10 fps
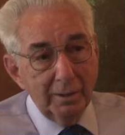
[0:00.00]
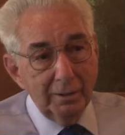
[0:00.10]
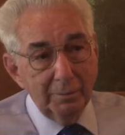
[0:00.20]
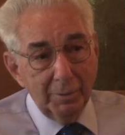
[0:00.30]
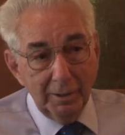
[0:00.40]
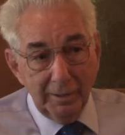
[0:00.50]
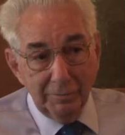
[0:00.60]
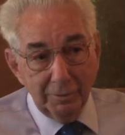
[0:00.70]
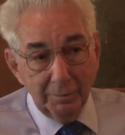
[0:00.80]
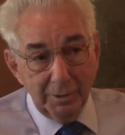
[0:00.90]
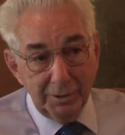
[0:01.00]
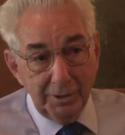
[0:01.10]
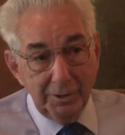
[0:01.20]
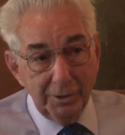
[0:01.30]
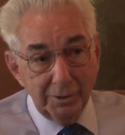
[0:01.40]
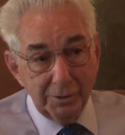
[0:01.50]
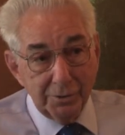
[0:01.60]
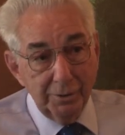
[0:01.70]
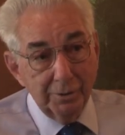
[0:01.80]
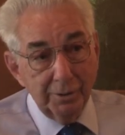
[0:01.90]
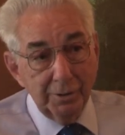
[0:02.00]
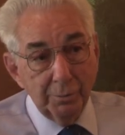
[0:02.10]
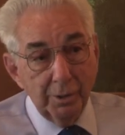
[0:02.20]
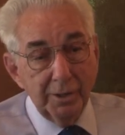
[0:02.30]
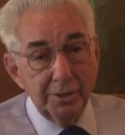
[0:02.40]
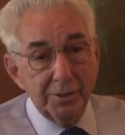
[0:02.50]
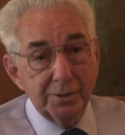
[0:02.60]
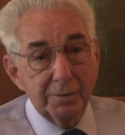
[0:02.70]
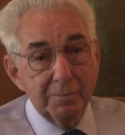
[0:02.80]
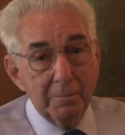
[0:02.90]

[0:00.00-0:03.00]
in my life during my teen years and early 20s.